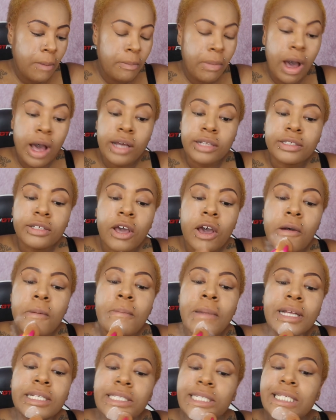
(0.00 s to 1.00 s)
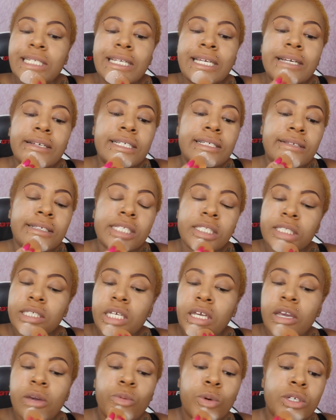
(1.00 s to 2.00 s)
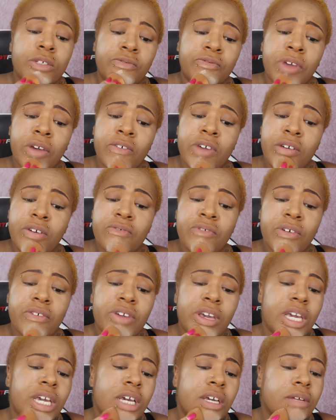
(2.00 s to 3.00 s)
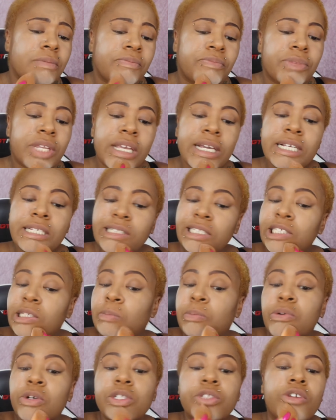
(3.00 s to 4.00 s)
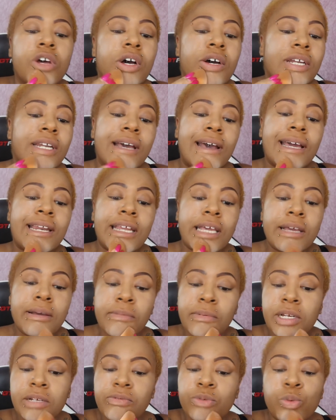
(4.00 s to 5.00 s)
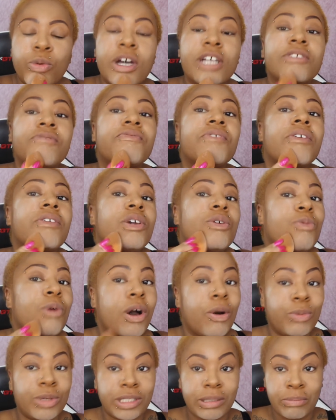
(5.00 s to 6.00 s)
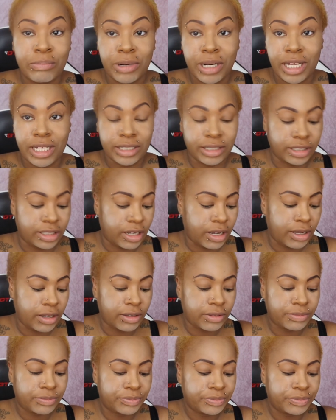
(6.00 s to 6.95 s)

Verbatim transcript: but going back to this it was very very easy to put on and it worked very well with the blender